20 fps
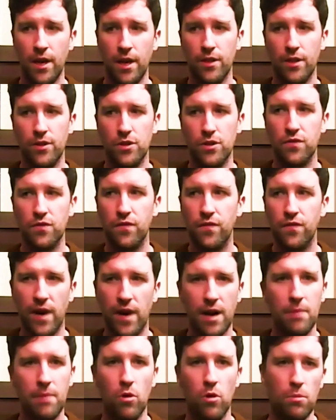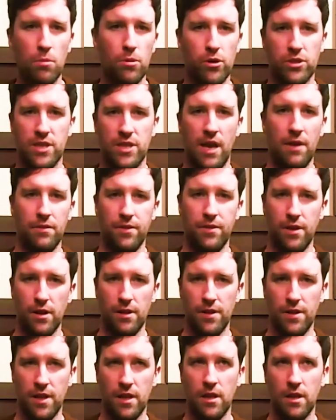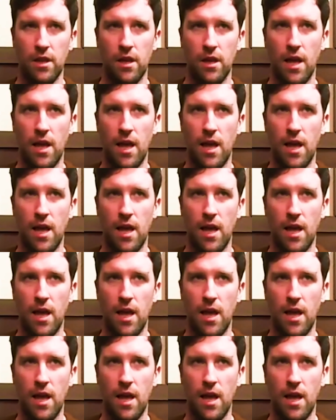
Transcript: there's far more books out there than